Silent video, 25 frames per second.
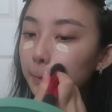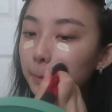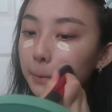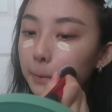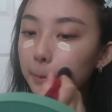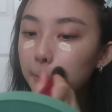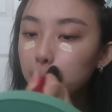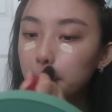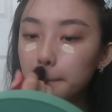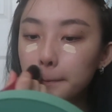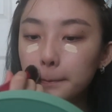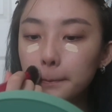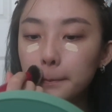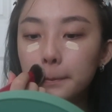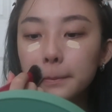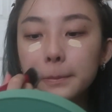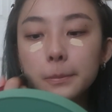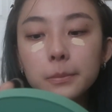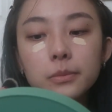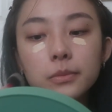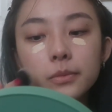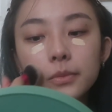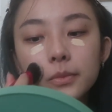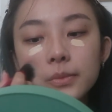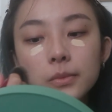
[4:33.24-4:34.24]
shorter
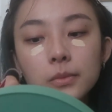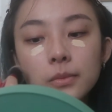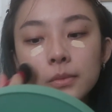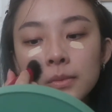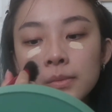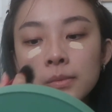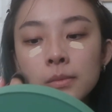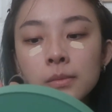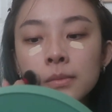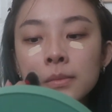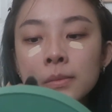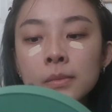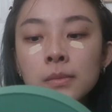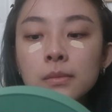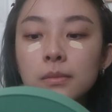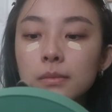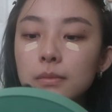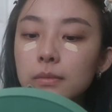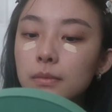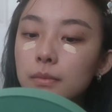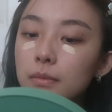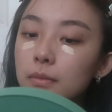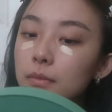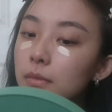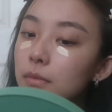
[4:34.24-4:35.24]
brush
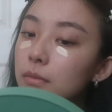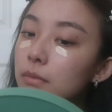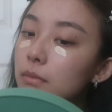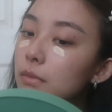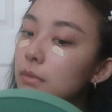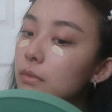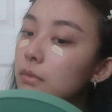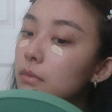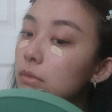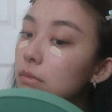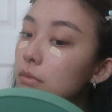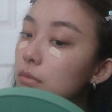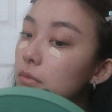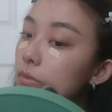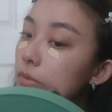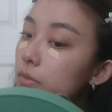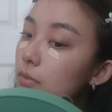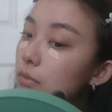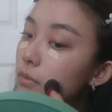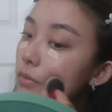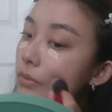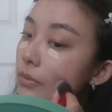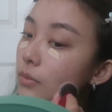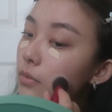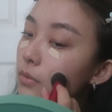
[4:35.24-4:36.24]
to blend in my
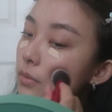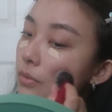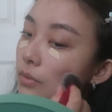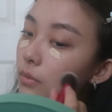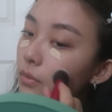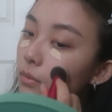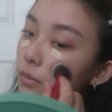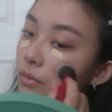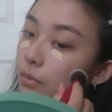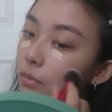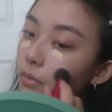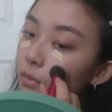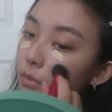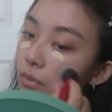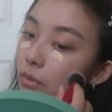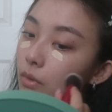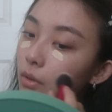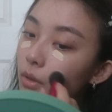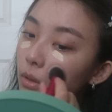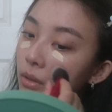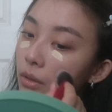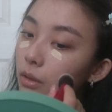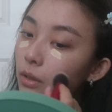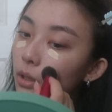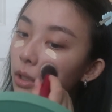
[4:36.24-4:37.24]
face
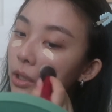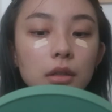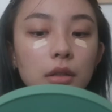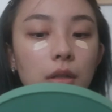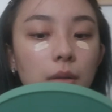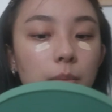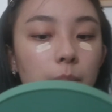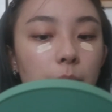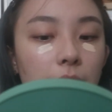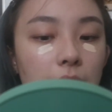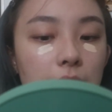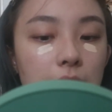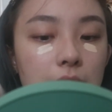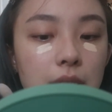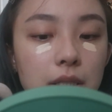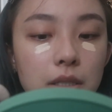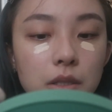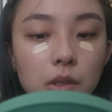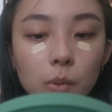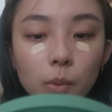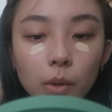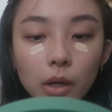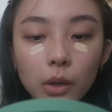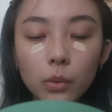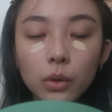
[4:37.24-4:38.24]
makeup. The
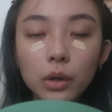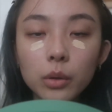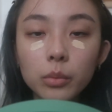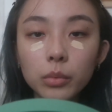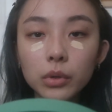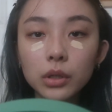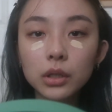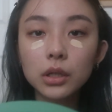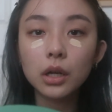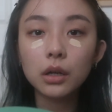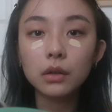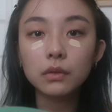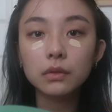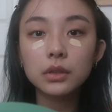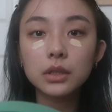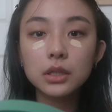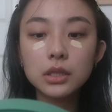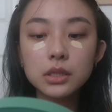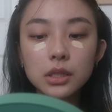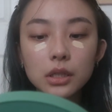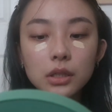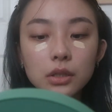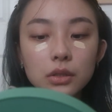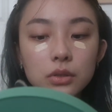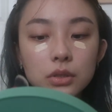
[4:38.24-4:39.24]
places where I want more
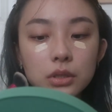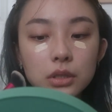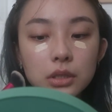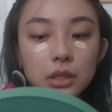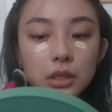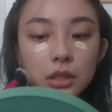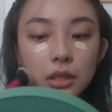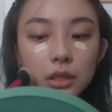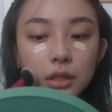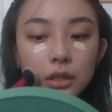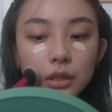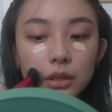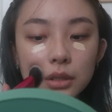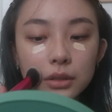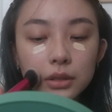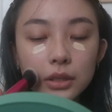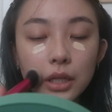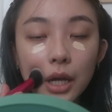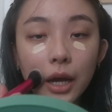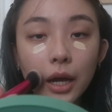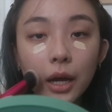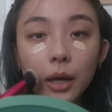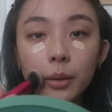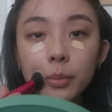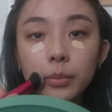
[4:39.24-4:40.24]
coverage I usually
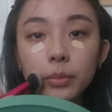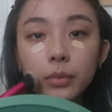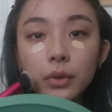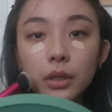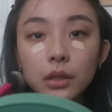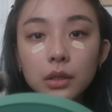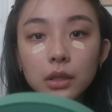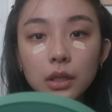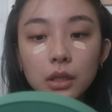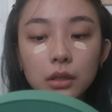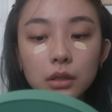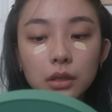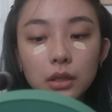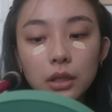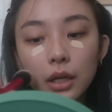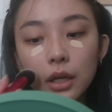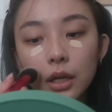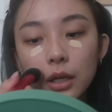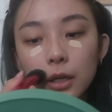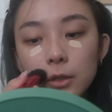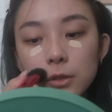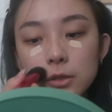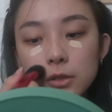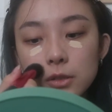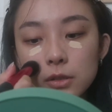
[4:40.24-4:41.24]
tap, and then the
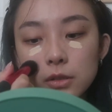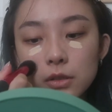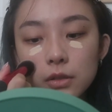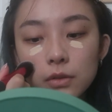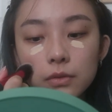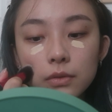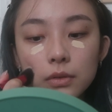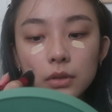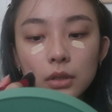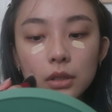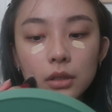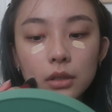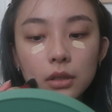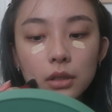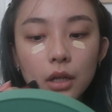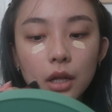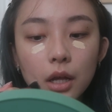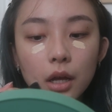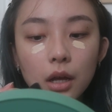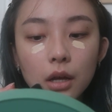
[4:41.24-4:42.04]
edges of it